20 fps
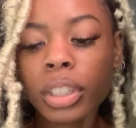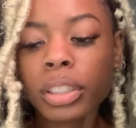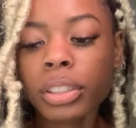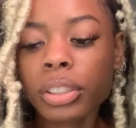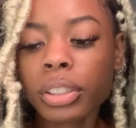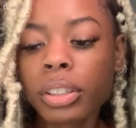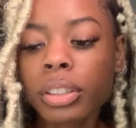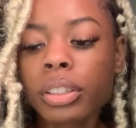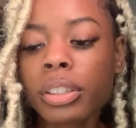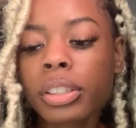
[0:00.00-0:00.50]

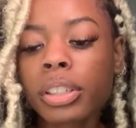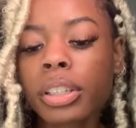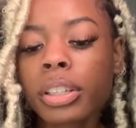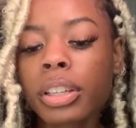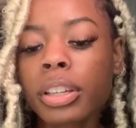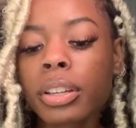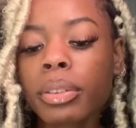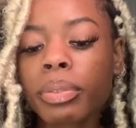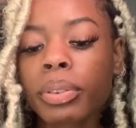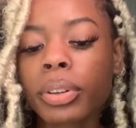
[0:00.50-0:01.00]
so there's a
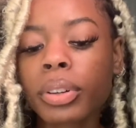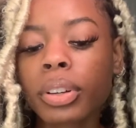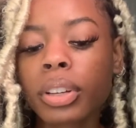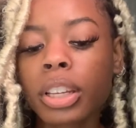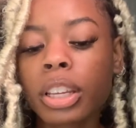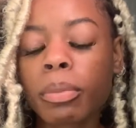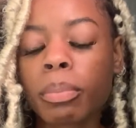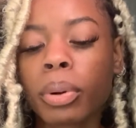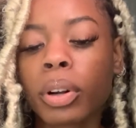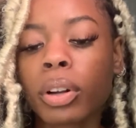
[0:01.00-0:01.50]
need for you to
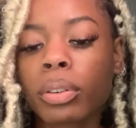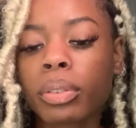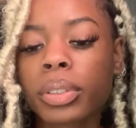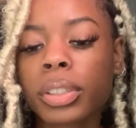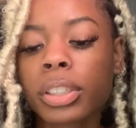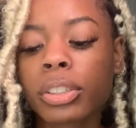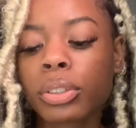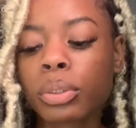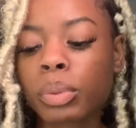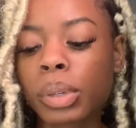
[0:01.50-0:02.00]
leave both
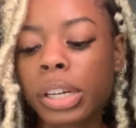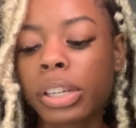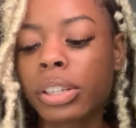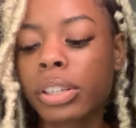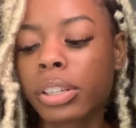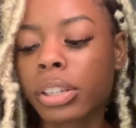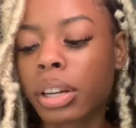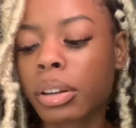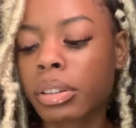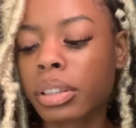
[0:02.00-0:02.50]

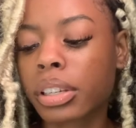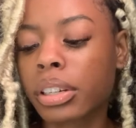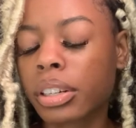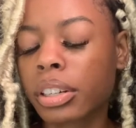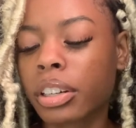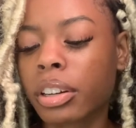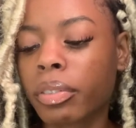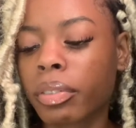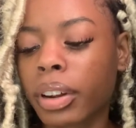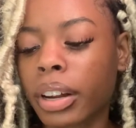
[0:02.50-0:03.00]
situations up to
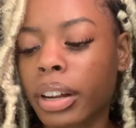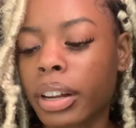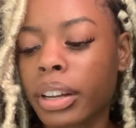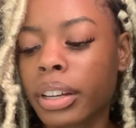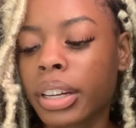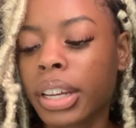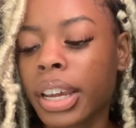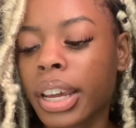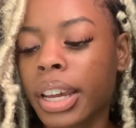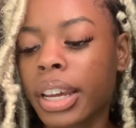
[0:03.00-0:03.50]
the
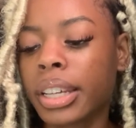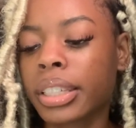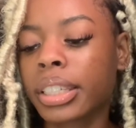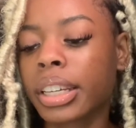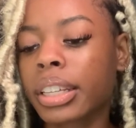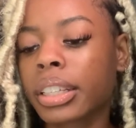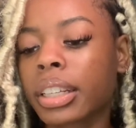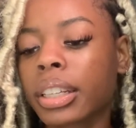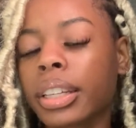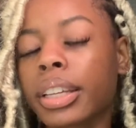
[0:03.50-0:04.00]
divine and
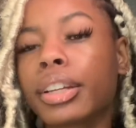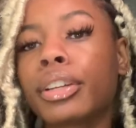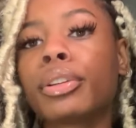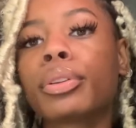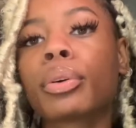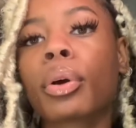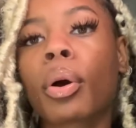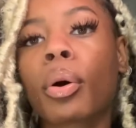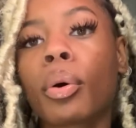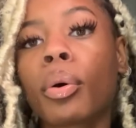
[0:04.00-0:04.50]
take the lead in
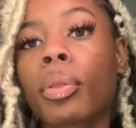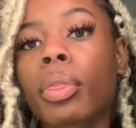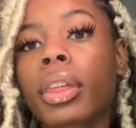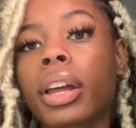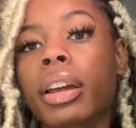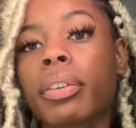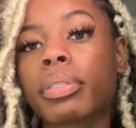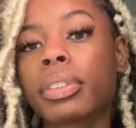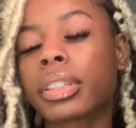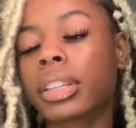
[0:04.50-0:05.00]
your own
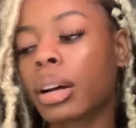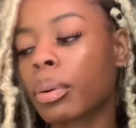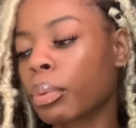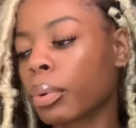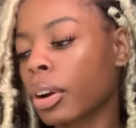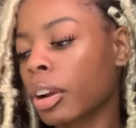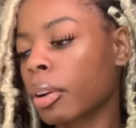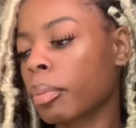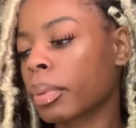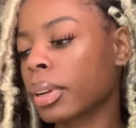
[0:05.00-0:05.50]
life and stop
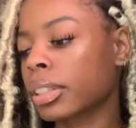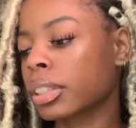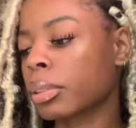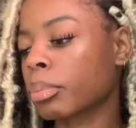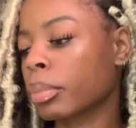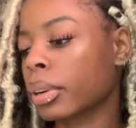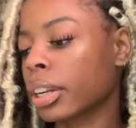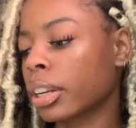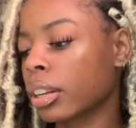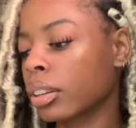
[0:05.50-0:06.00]
worrying about
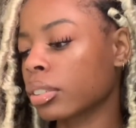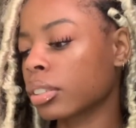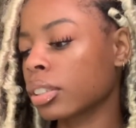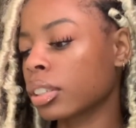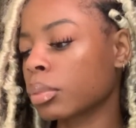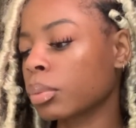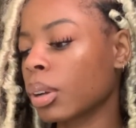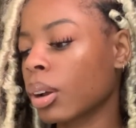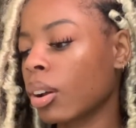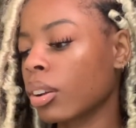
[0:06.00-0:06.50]
somebody
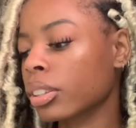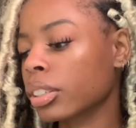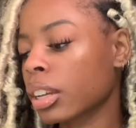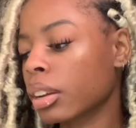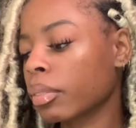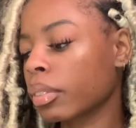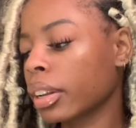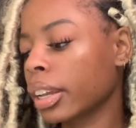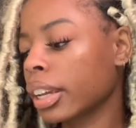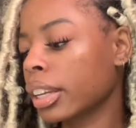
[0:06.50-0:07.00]
else's. We also
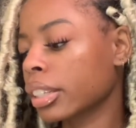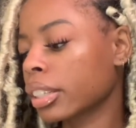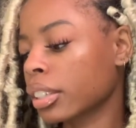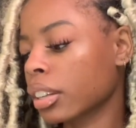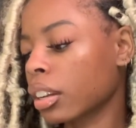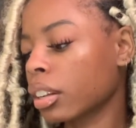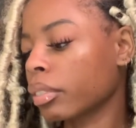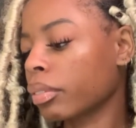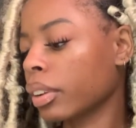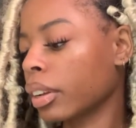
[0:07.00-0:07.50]
have lay a
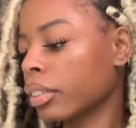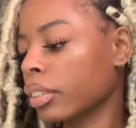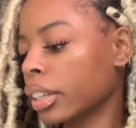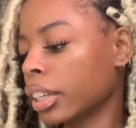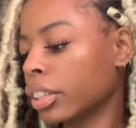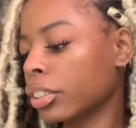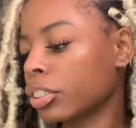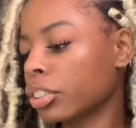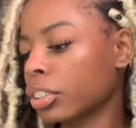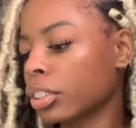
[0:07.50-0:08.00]
solid
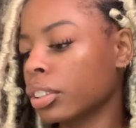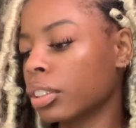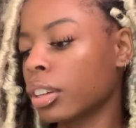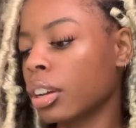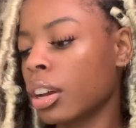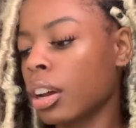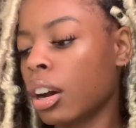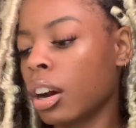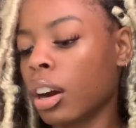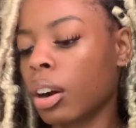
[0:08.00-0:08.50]
foundation,
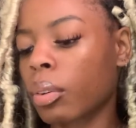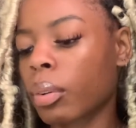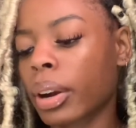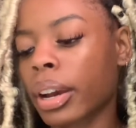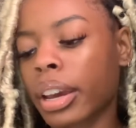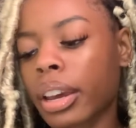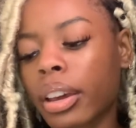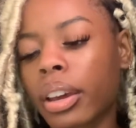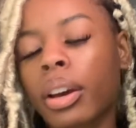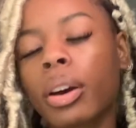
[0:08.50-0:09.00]
all
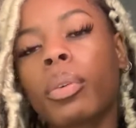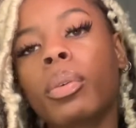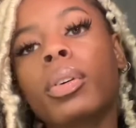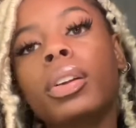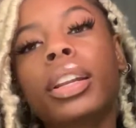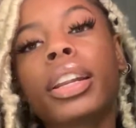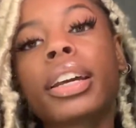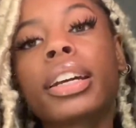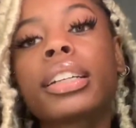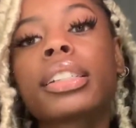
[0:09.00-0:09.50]
right? Well,
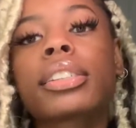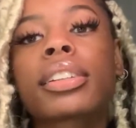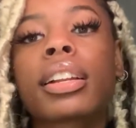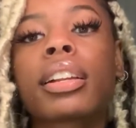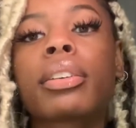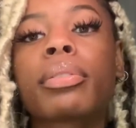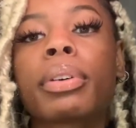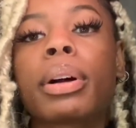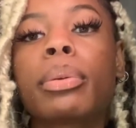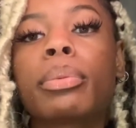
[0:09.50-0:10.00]
lay a
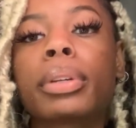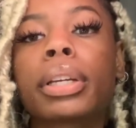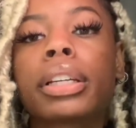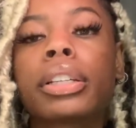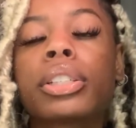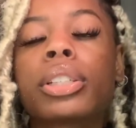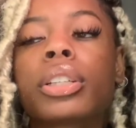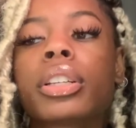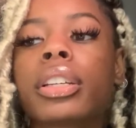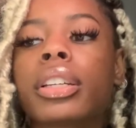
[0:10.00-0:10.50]
solid
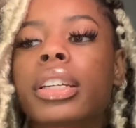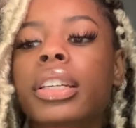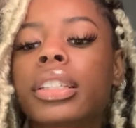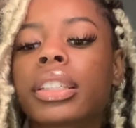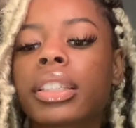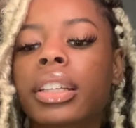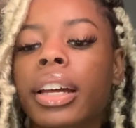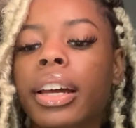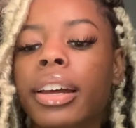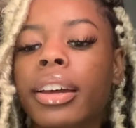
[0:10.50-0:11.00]
foundation,
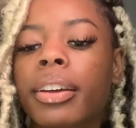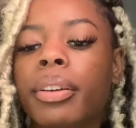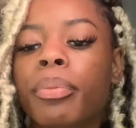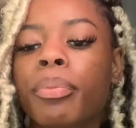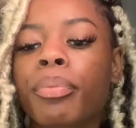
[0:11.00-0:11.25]
it's like